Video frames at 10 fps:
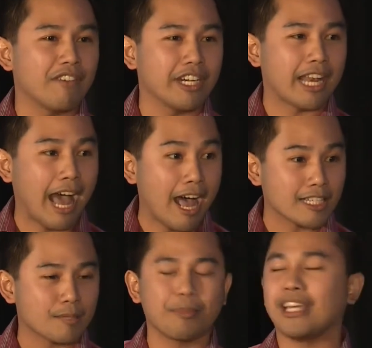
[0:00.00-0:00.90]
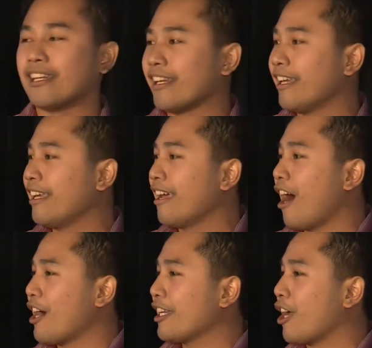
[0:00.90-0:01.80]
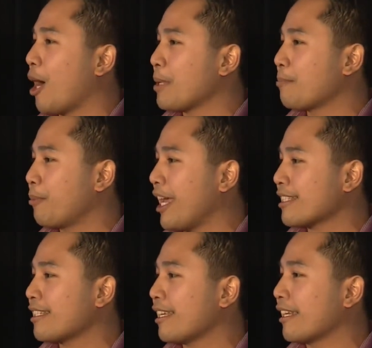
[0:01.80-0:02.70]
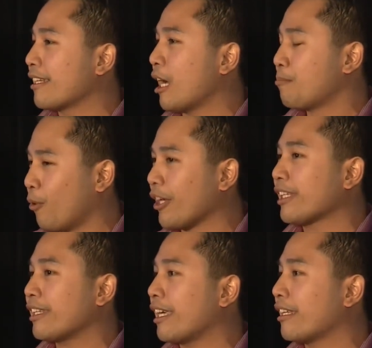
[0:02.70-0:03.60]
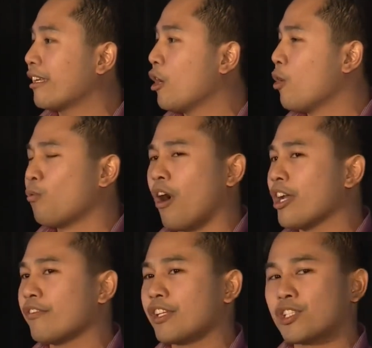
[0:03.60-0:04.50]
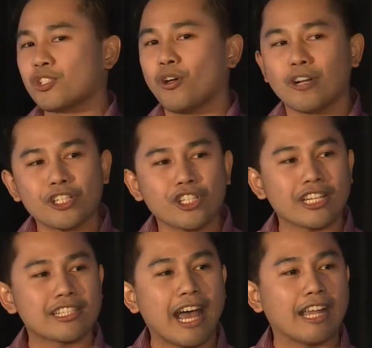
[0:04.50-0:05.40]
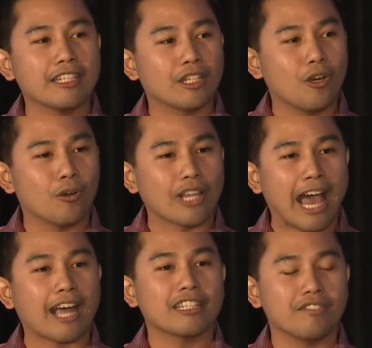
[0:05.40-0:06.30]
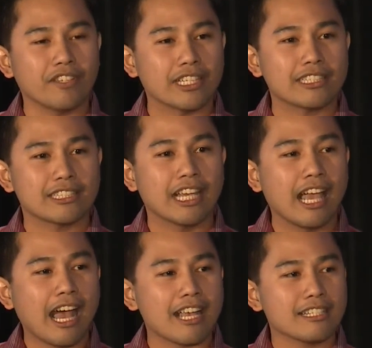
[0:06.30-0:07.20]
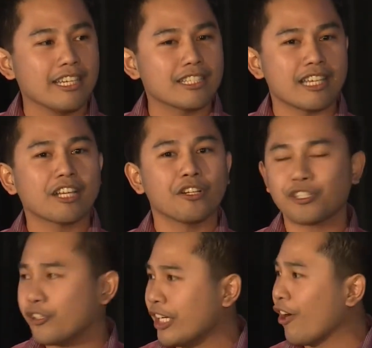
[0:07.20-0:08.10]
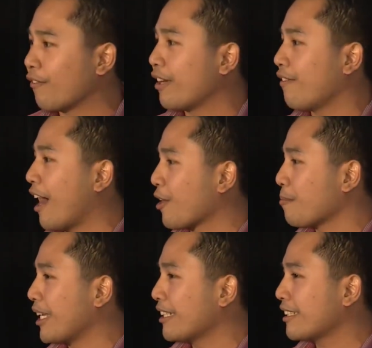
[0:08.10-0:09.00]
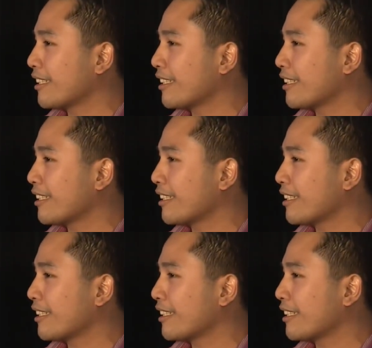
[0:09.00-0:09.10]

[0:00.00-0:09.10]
here in Aspen, our incoming president appointed one of the staunchest anti-coal activists as his Secretary of Environment.